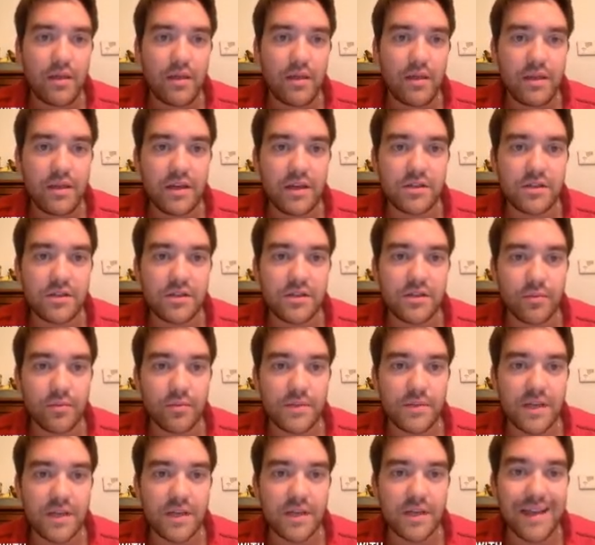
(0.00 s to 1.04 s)
These
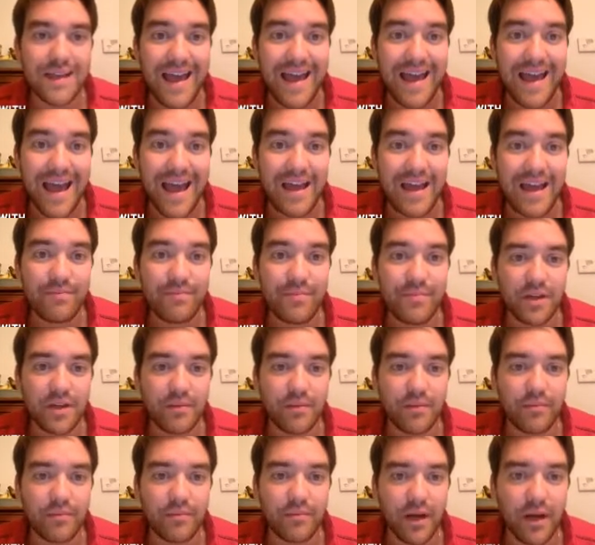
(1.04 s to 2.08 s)
terms can be
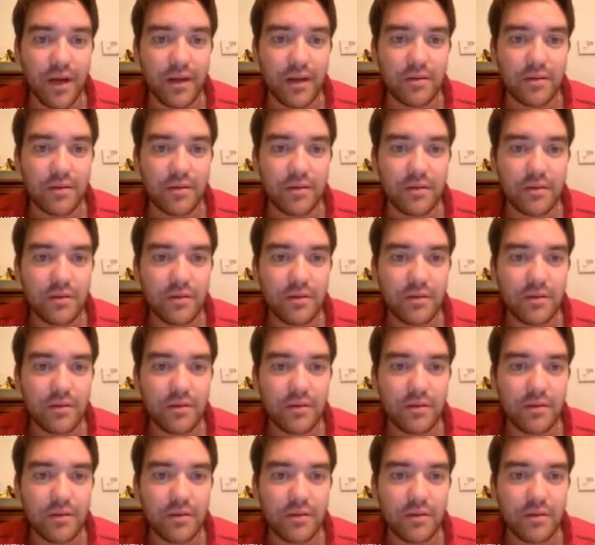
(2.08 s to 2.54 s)
combined